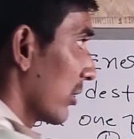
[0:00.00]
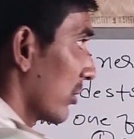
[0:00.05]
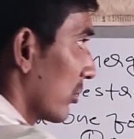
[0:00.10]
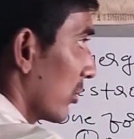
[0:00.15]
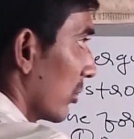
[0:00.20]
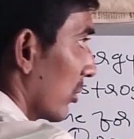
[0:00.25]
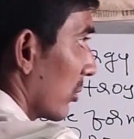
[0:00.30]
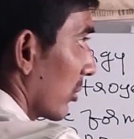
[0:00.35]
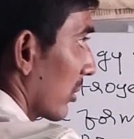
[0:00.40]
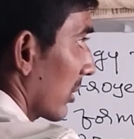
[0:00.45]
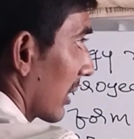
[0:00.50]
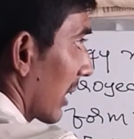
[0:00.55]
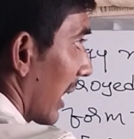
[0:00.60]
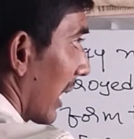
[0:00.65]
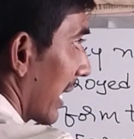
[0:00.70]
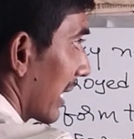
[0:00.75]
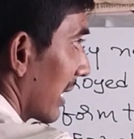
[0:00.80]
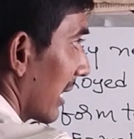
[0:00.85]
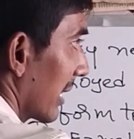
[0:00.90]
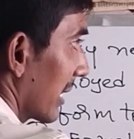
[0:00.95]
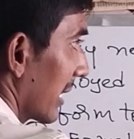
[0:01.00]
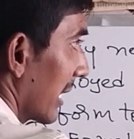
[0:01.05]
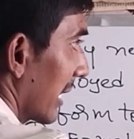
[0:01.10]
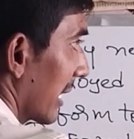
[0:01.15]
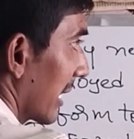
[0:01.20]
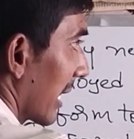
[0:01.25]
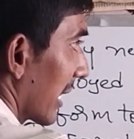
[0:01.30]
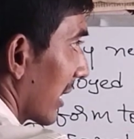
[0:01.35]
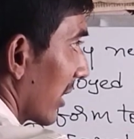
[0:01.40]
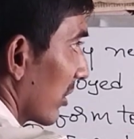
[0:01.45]
So,
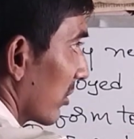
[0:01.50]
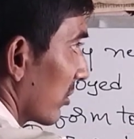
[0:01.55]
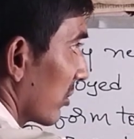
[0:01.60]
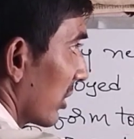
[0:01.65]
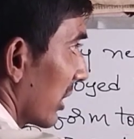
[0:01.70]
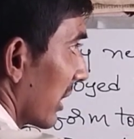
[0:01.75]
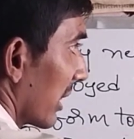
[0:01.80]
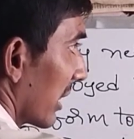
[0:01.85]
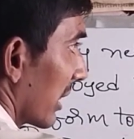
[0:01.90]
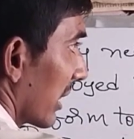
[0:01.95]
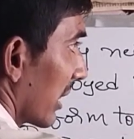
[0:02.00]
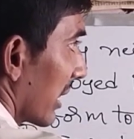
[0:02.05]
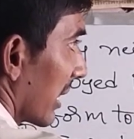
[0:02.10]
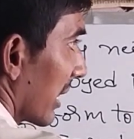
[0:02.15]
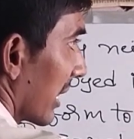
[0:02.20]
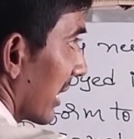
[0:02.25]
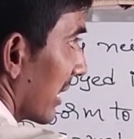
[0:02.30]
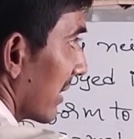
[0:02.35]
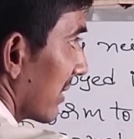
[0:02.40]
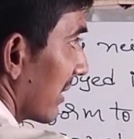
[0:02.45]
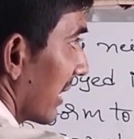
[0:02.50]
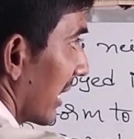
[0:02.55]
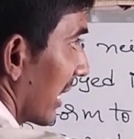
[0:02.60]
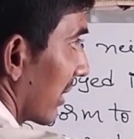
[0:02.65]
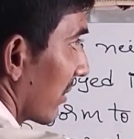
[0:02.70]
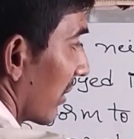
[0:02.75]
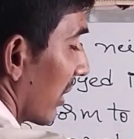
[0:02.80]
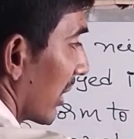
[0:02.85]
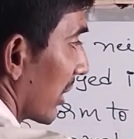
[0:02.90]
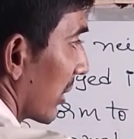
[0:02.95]
kinetic energy is
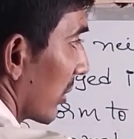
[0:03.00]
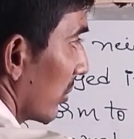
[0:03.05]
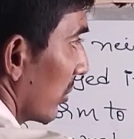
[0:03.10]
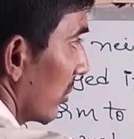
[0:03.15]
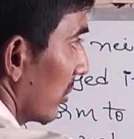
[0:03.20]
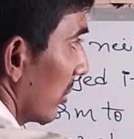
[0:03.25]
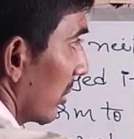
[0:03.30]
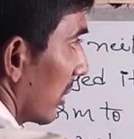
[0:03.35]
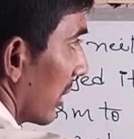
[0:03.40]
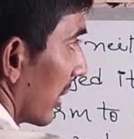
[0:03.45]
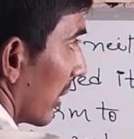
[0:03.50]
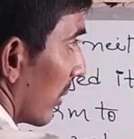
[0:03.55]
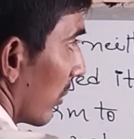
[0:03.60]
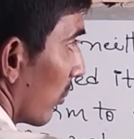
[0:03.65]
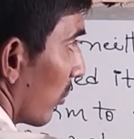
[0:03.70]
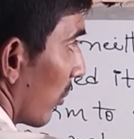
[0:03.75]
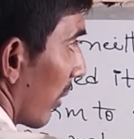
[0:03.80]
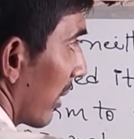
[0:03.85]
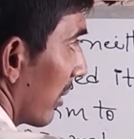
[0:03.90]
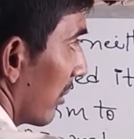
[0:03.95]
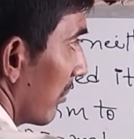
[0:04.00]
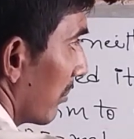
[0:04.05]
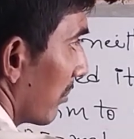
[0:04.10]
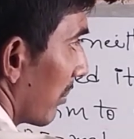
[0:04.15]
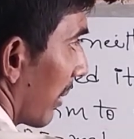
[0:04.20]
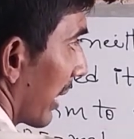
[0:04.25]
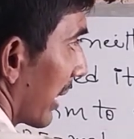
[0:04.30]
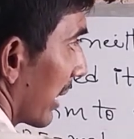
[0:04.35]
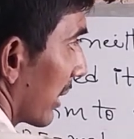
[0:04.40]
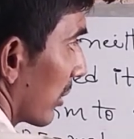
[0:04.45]
equal to 1
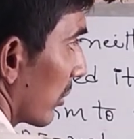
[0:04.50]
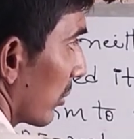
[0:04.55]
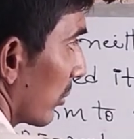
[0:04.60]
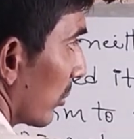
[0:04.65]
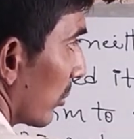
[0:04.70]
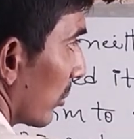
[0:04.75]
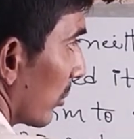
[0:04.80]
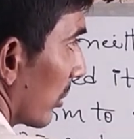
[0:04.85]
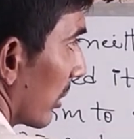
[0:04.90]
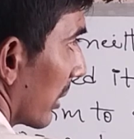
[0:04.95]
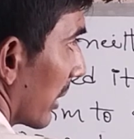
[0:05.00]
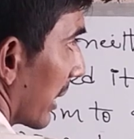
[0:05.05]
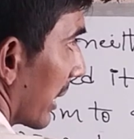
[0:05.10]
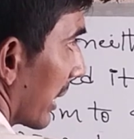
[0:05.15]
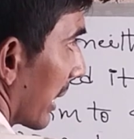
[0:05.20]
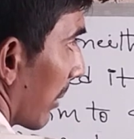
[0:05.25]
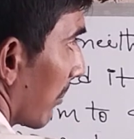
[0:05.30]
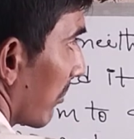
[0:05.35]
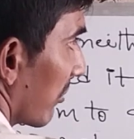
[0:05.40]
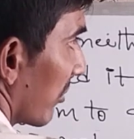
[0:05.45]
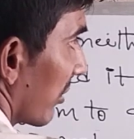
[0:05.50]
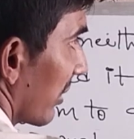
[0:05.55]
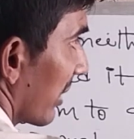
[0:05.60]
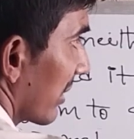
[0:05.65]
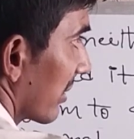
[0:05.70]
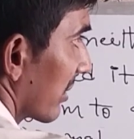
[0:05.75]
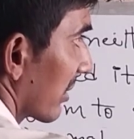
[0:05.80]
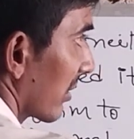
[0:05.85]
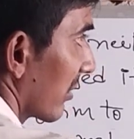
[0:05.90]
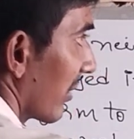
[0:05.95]
by 2
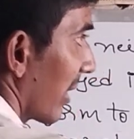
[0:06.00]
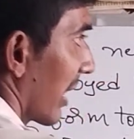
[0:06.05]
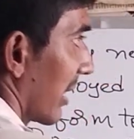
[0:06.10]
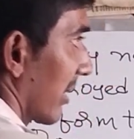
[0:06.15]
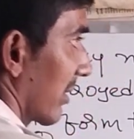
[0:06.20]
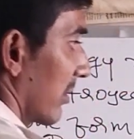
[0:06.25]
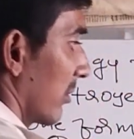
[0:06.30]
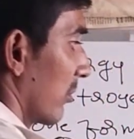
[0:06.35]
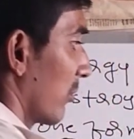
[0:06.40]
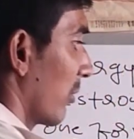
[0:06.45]
mv square.